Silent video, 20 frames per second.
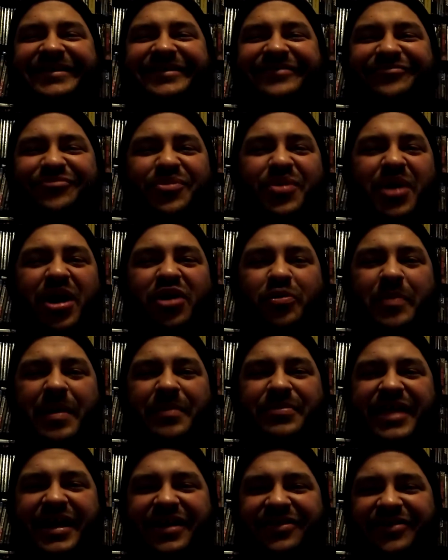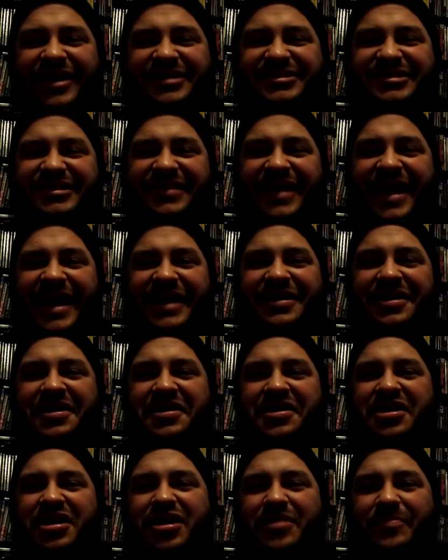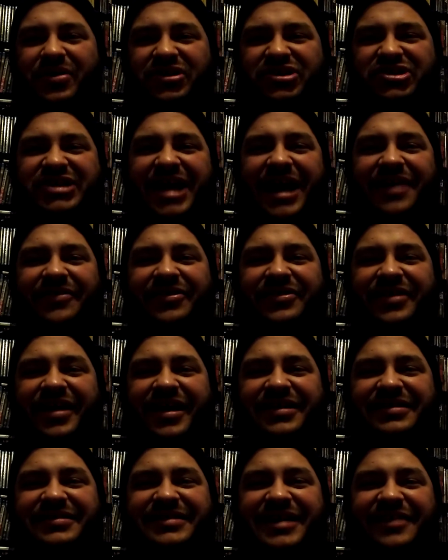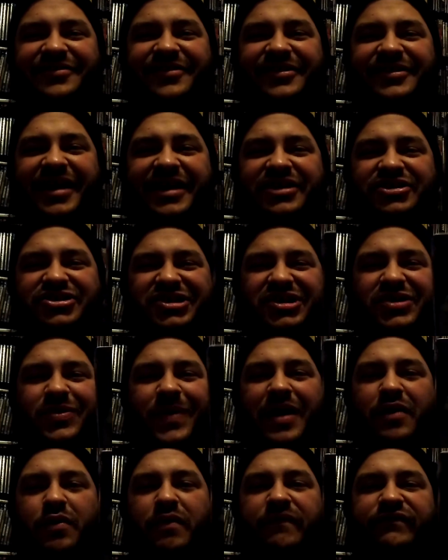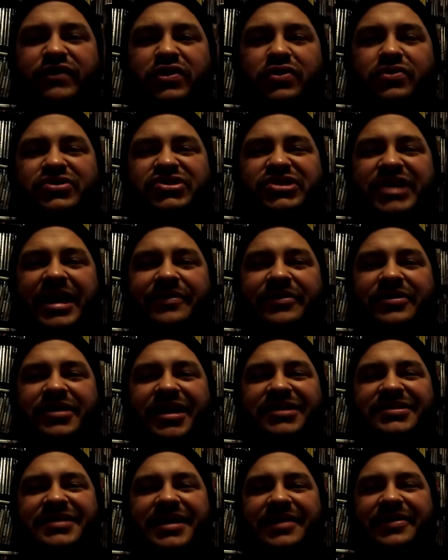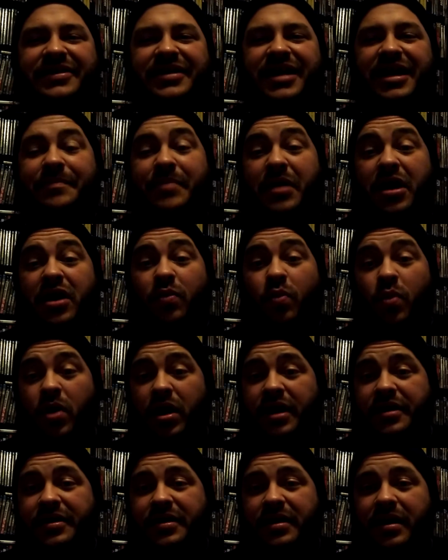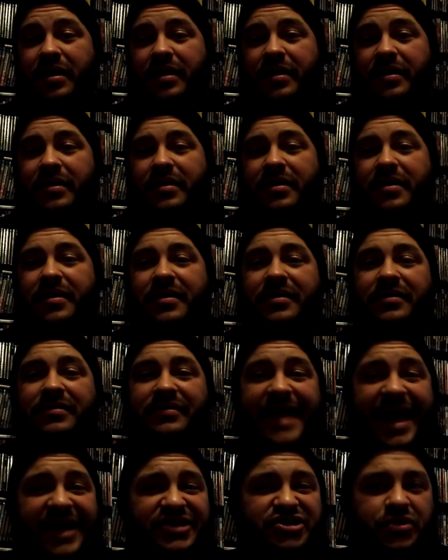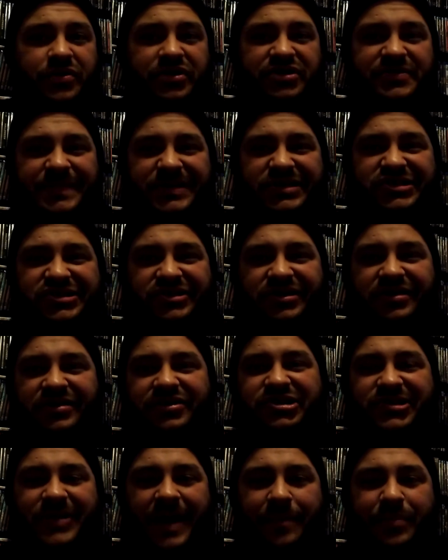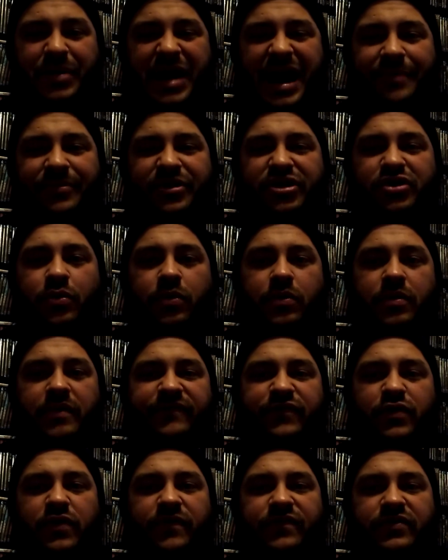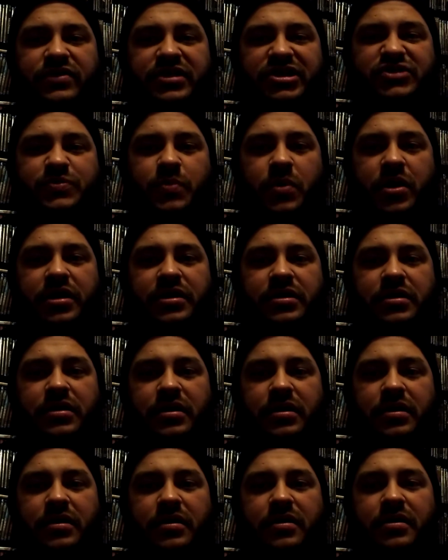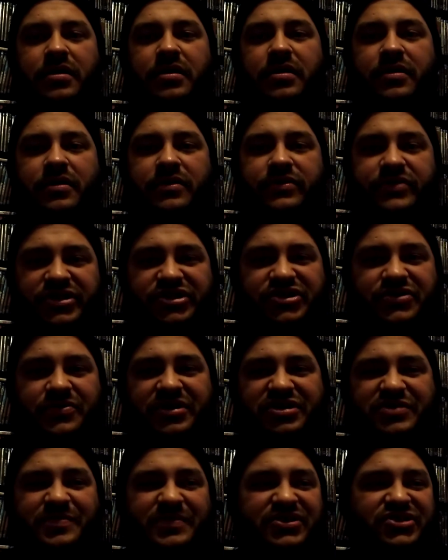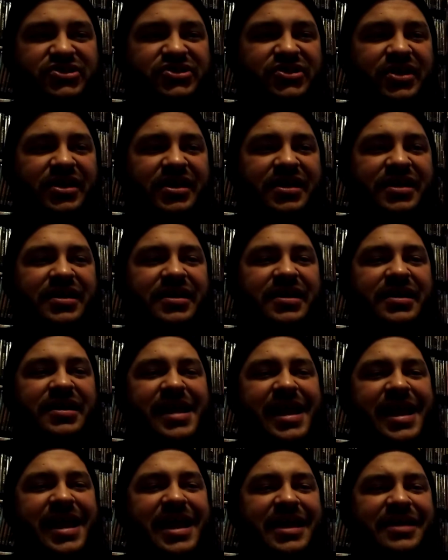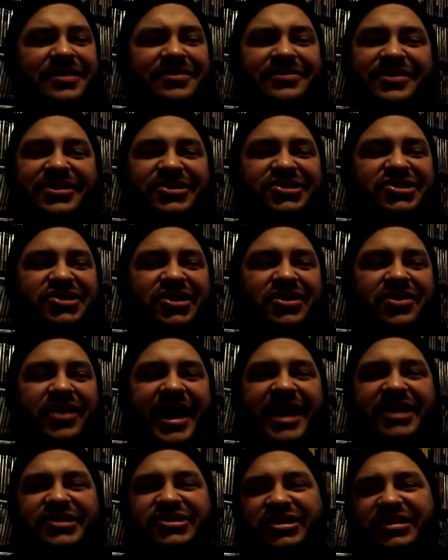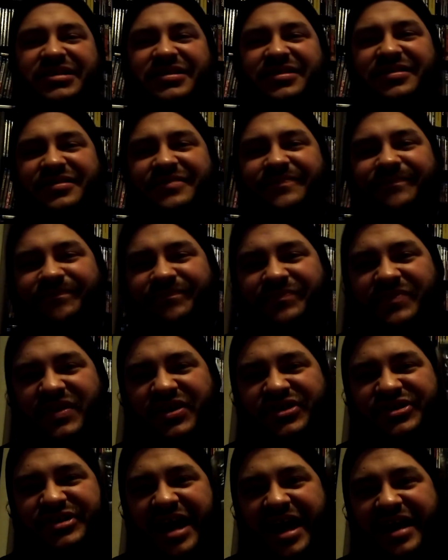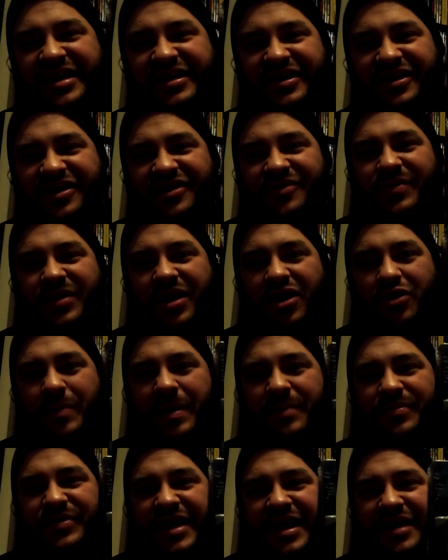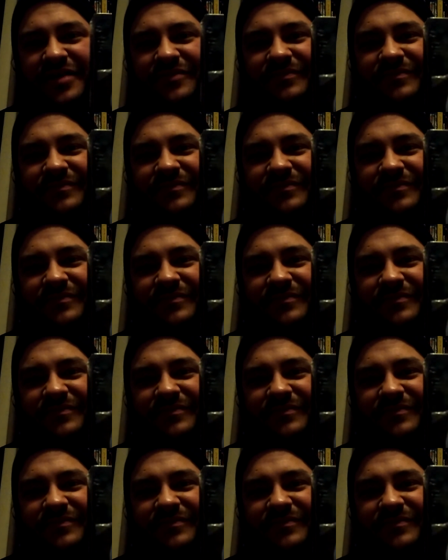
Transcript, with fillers: we all remember that classic line. But Silent Night, Deadly Night 2. I reviewed Silent Night, Deadly Night Part 1 last Christmas, so I'll probably do a review for this one this Christmas. And this is a classic. This guy here, we all remember that